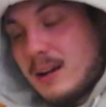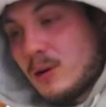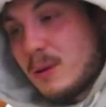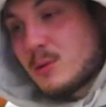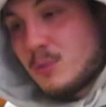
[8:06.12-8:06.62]
and
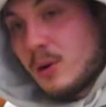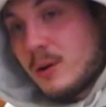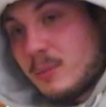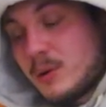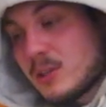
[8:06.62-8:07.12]
grab some
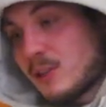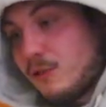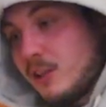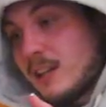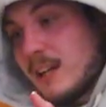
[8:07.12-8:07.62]
water, because I
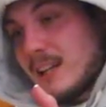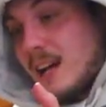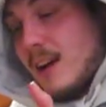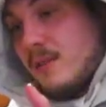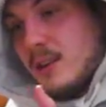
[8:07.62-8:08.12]
feel like I
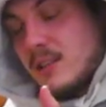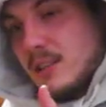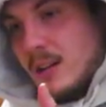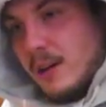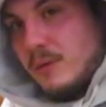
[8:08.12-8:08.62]
have
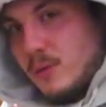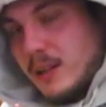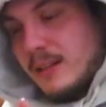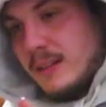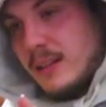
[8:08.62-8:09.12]
lost a lot of
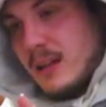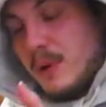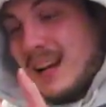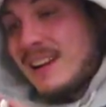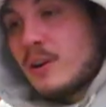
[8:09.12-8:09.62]
weight,
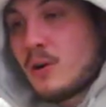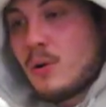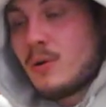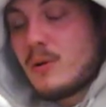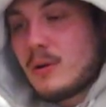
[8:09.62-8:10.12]
but I
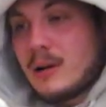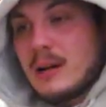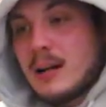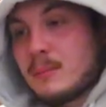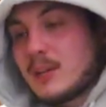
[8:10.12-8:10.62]
know
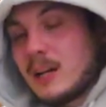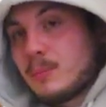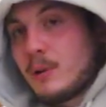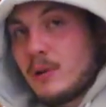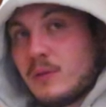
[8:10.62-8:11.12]
I'm
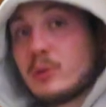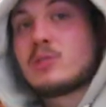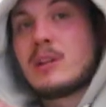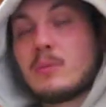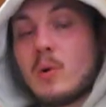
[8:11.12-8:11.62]
capable of losing